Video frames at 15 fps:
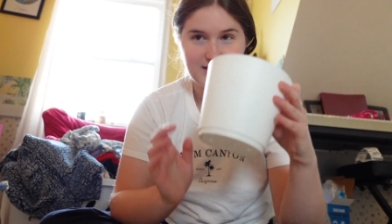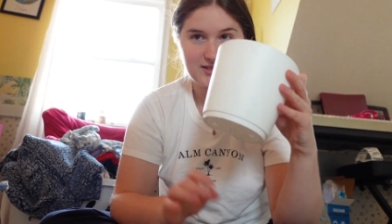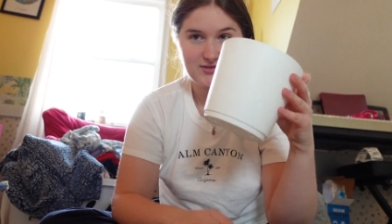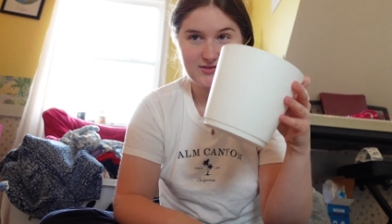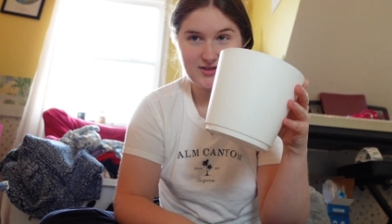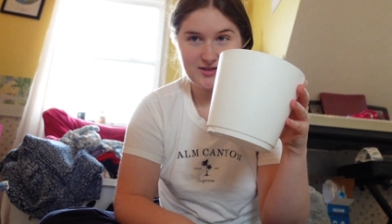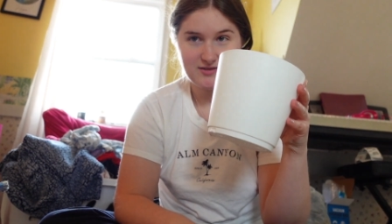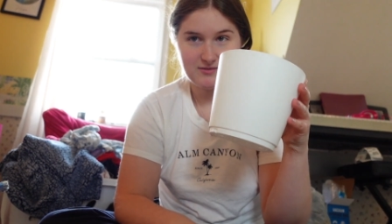
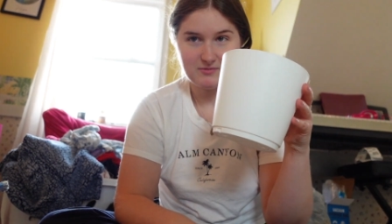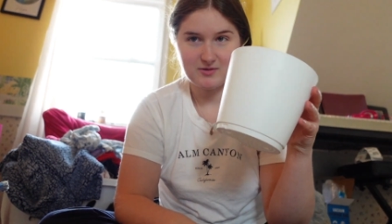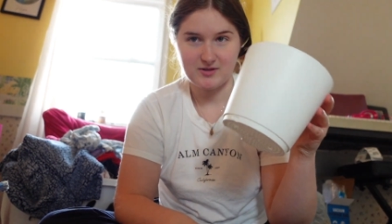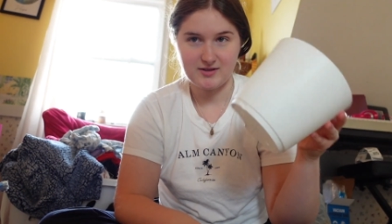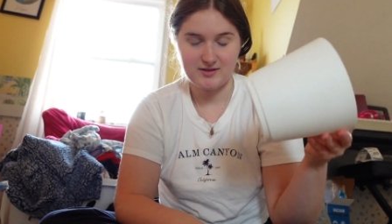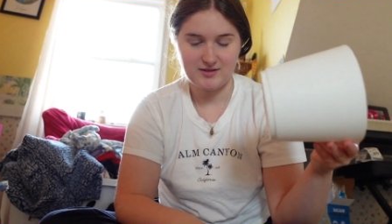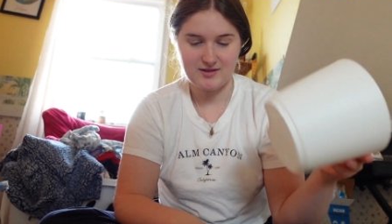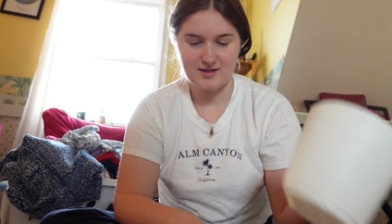Is this
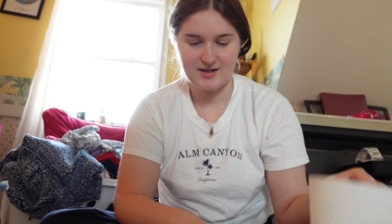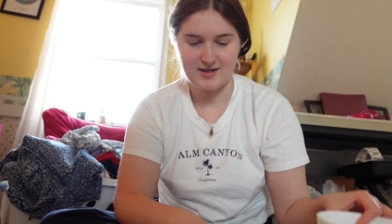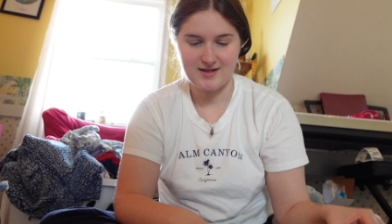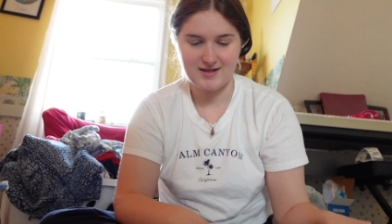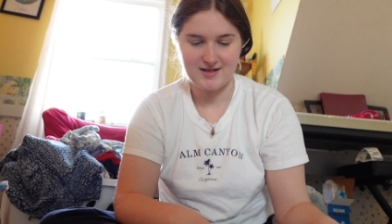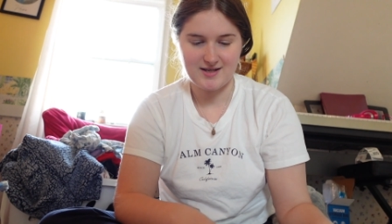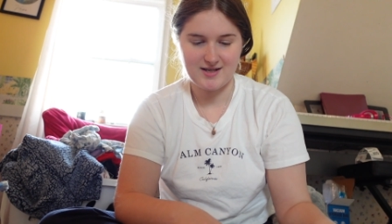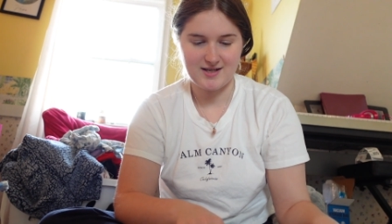one,
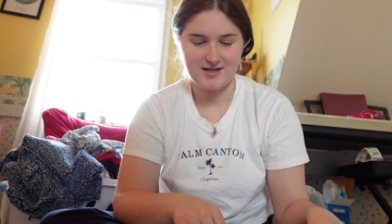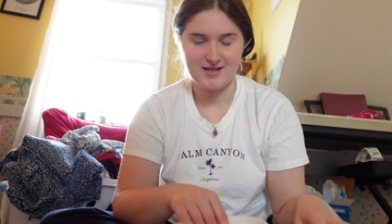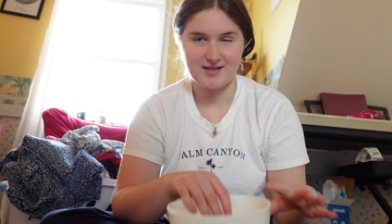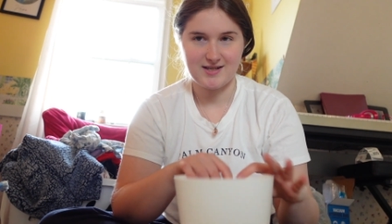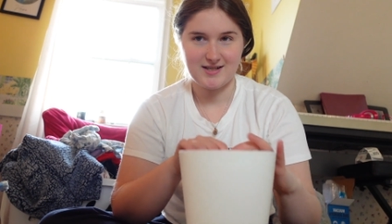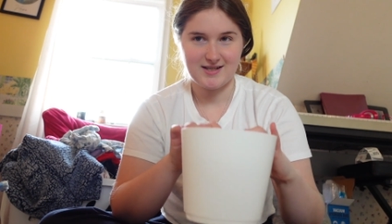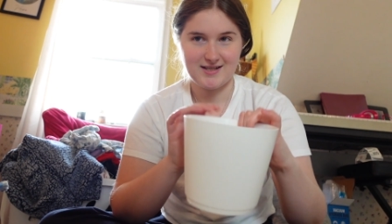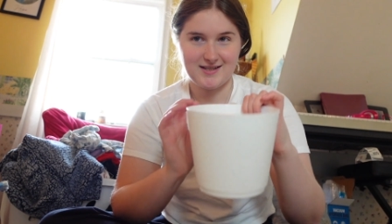
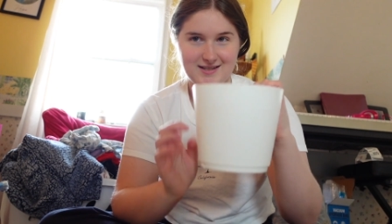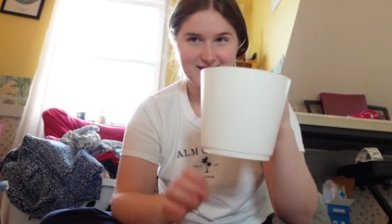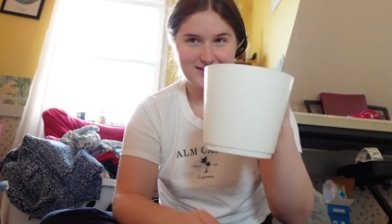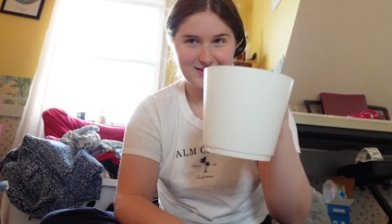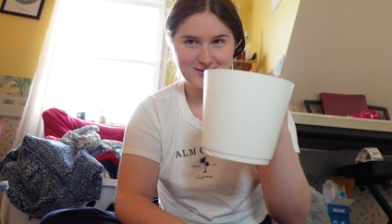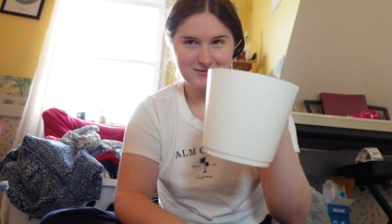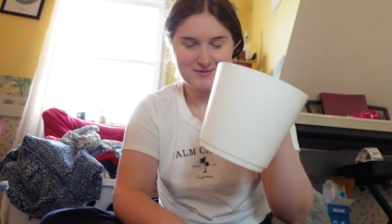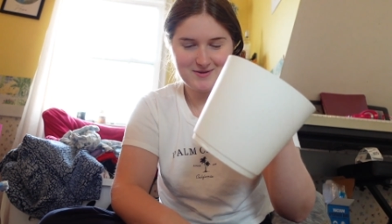
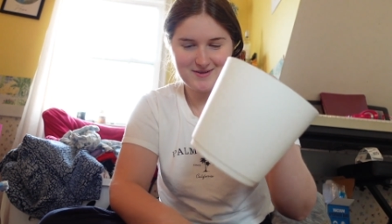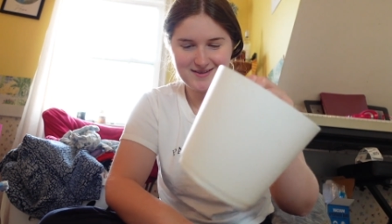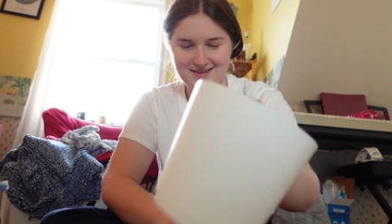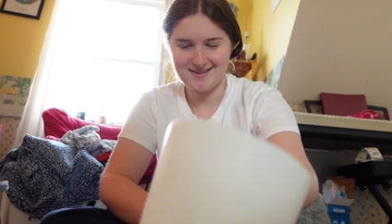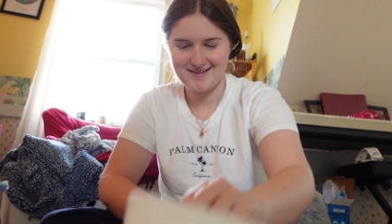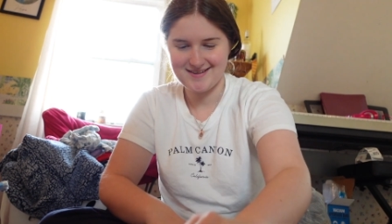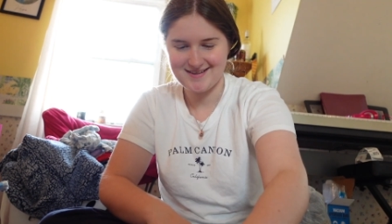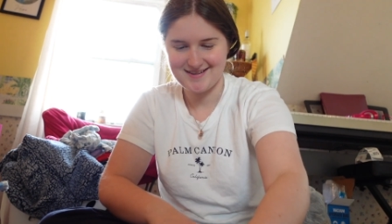this
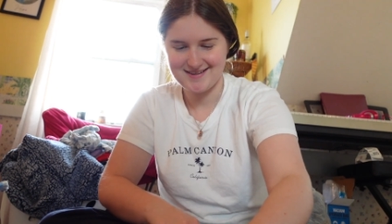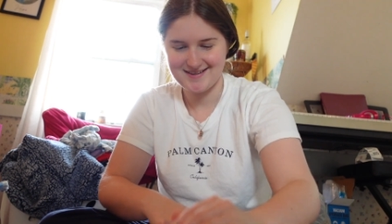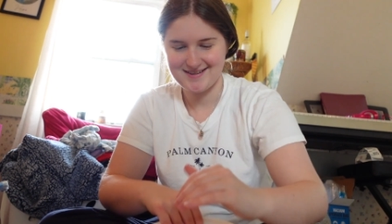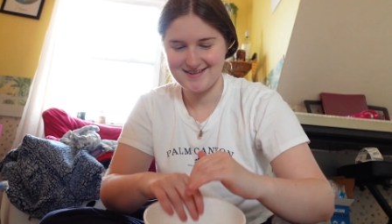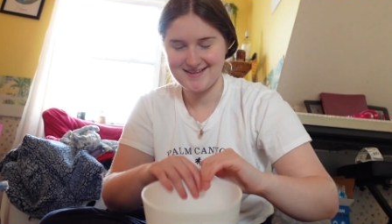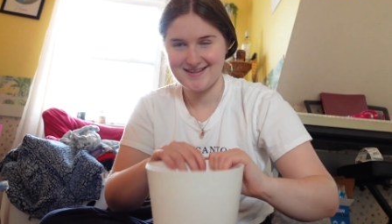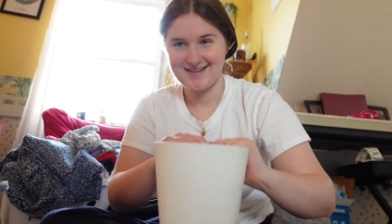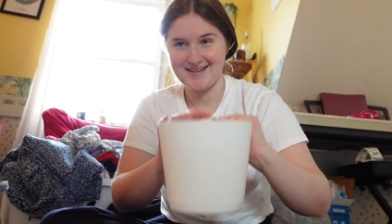one,
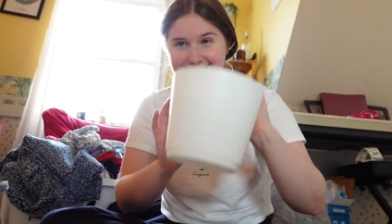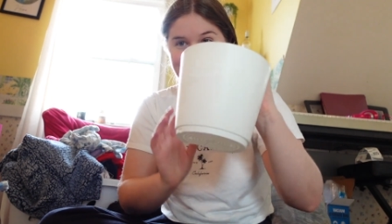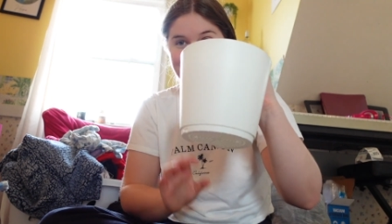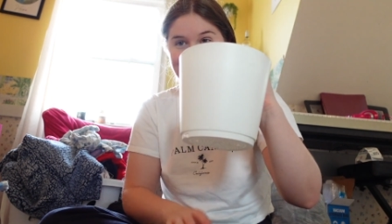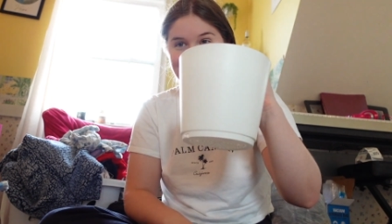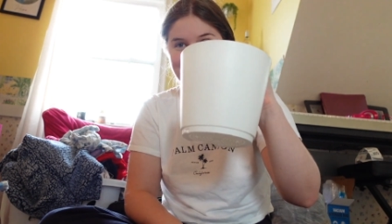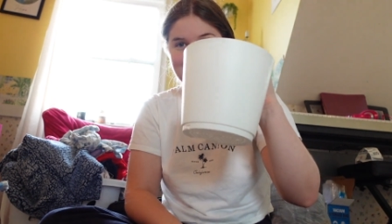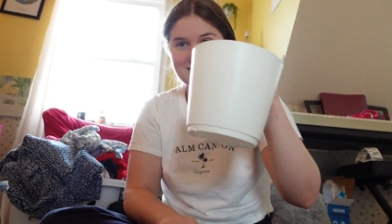
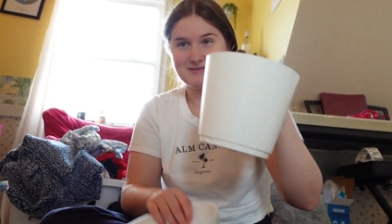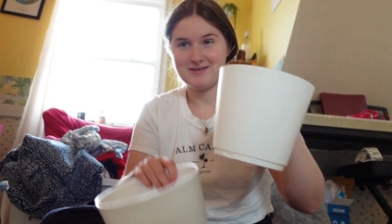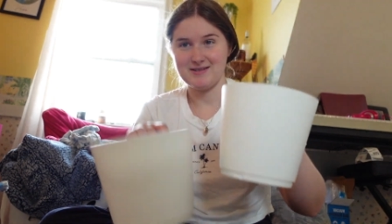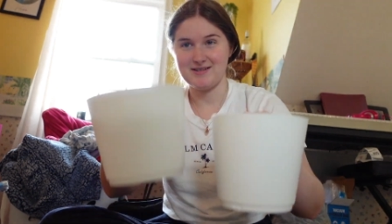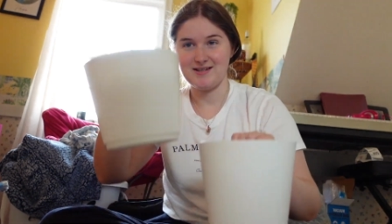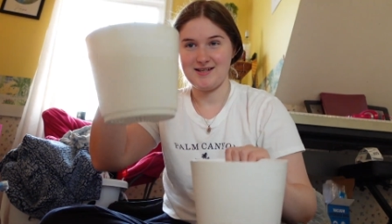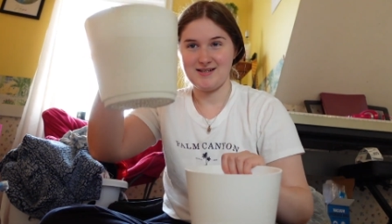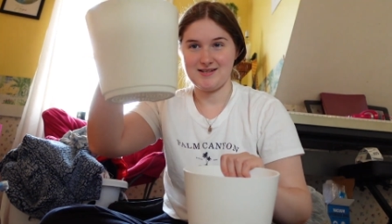this one,
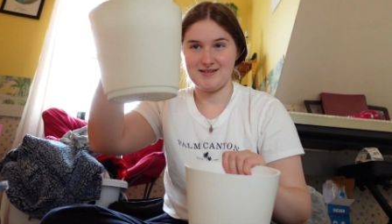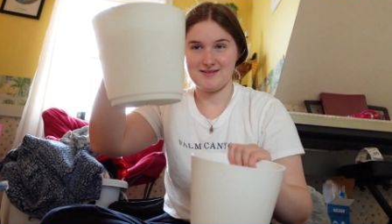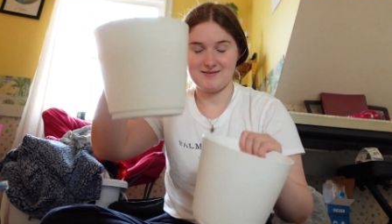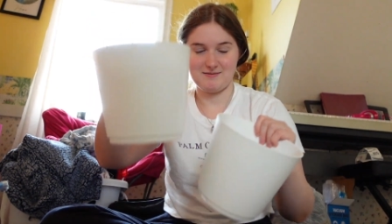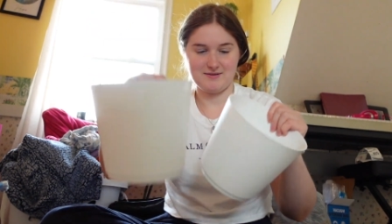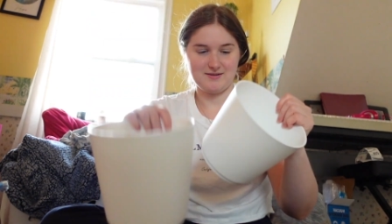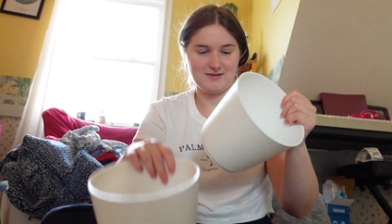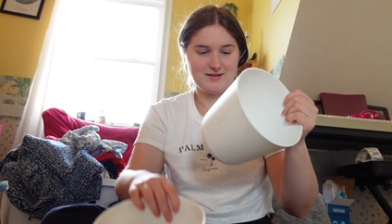this
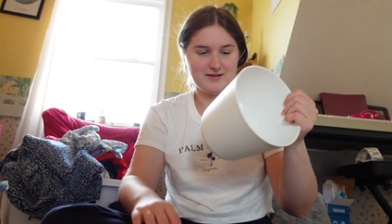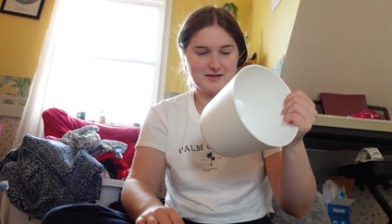one.